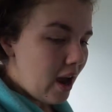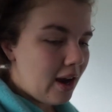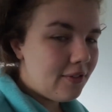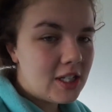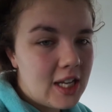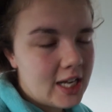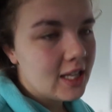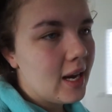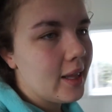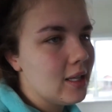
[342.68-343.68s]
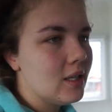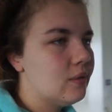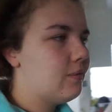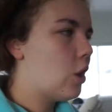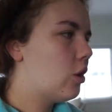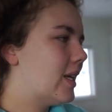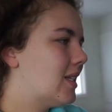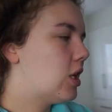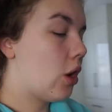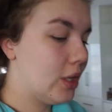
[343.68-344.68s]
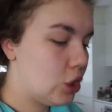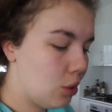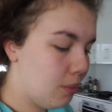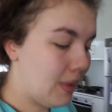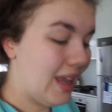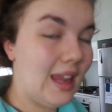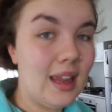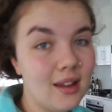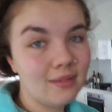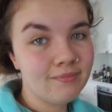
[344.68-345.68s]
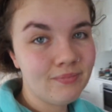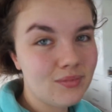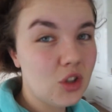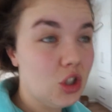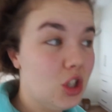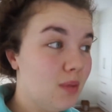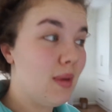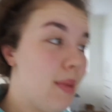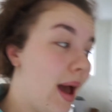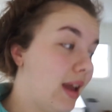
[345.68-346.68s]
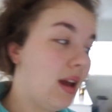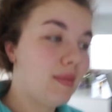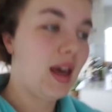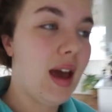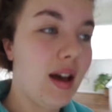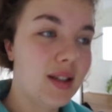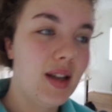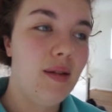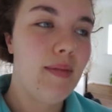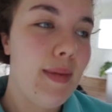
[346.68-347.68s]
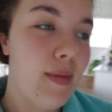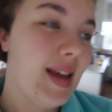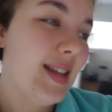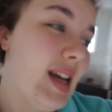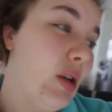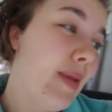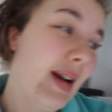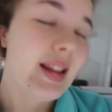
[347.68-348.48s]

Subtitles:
I've decided that I think this vlog is going to be just me packing up the house and maybe me saying goodbye to